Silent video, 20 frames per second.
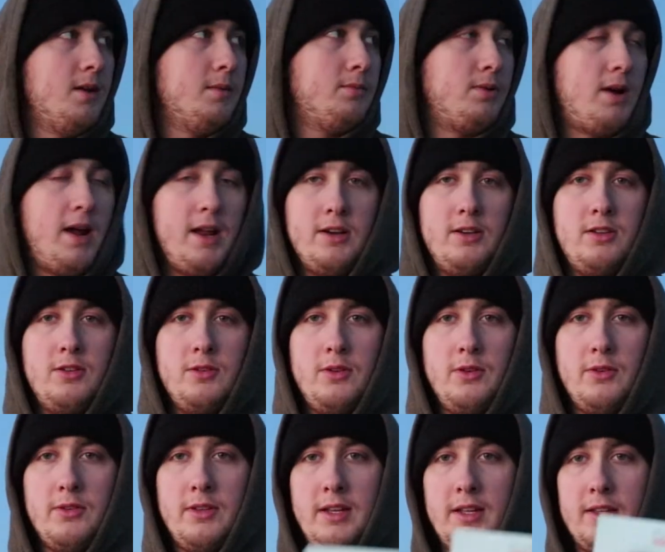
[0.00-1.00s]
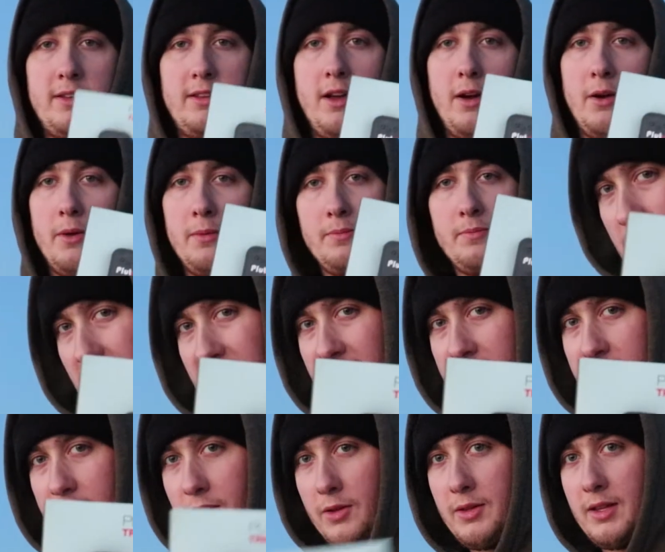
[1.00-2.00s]
prior to using it, so
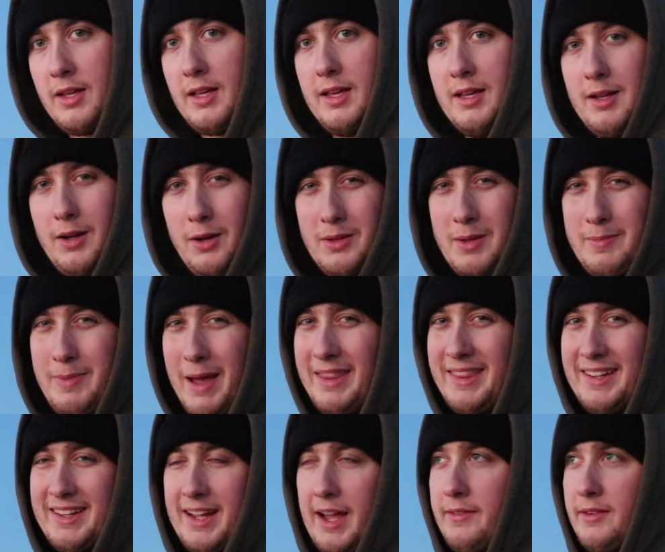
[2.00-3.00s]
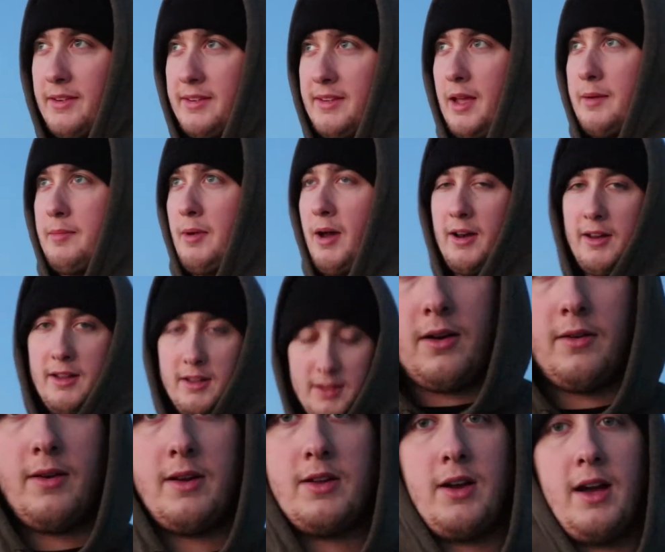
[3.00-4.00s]
that's the only bad thing I have to say about it.
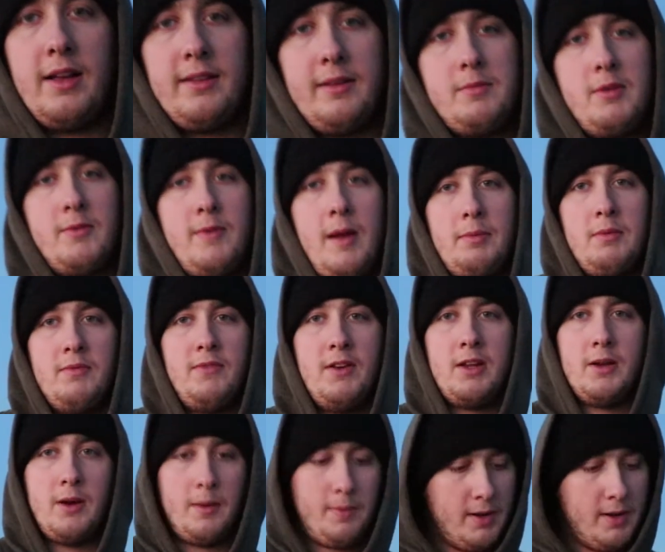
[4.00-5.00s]
Alright you guys, I'm gonna wrap the video up